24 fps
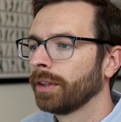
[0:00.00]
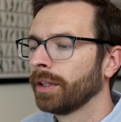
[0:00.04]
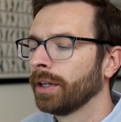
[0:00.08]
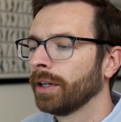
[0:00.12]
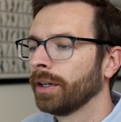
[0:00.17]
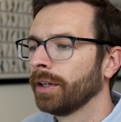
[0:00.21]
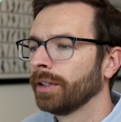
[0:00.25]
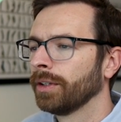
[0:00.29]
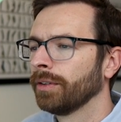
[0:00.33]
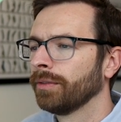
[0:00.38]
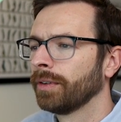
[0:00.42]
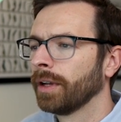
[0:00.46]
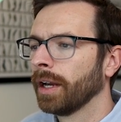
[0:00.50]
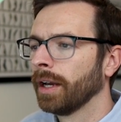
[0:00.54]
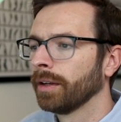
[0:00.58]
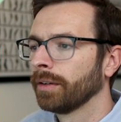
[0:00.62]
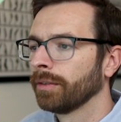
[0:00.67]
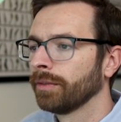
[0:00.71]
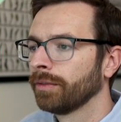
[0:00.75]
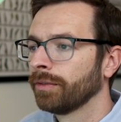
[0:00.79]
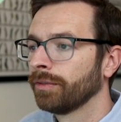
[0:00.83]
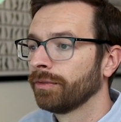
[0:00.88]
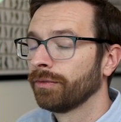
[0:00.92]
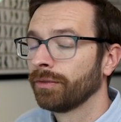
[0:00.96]
here. You've got
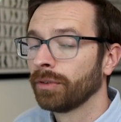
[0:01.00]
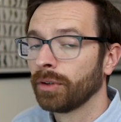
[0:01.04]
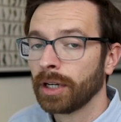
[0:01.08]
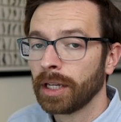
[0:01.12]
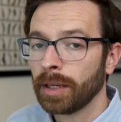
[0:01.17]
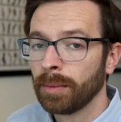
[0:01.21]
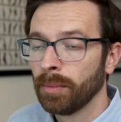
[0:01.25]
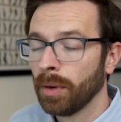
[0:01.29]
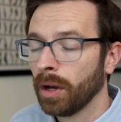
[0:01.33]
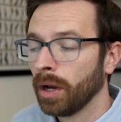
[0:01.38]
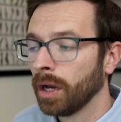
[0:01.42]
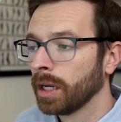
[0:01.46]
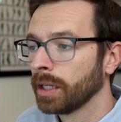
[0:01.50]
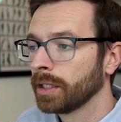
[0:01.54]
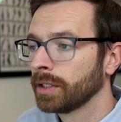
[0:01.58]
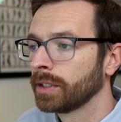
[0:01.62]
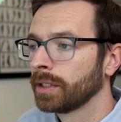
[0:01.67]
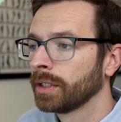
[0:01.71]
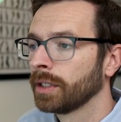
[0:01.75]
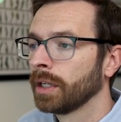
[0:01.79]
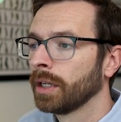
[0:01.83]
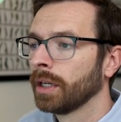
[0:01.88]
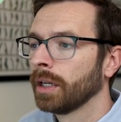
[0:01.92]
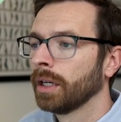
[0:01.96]

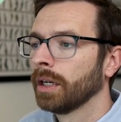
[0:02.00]
Fremont.